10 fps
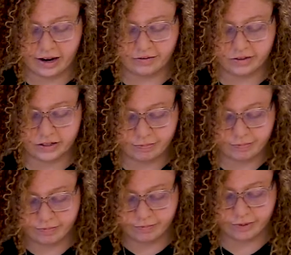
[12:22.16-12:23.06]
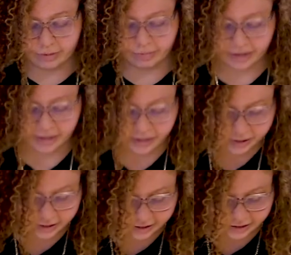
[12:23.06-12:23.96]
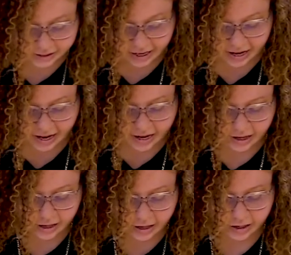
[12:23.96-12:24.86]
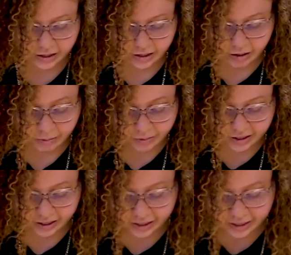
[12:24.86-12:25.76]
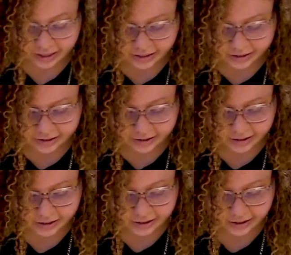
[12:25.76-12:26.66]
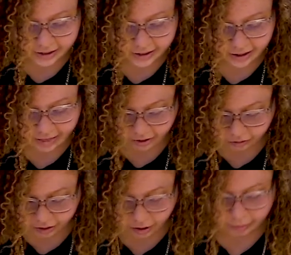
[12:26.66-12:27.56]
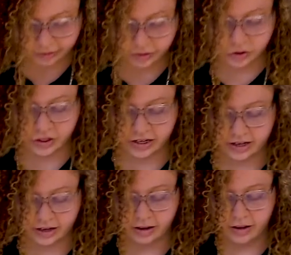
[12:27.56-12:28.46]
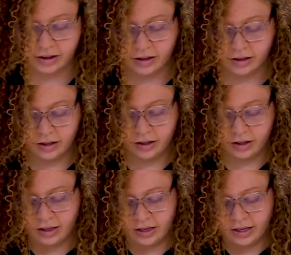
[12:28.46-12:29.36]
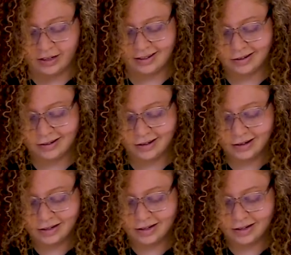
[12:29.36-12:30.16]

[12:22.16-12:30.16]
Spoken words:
of this big bag again because that'll help out the shaking. Da, da, da,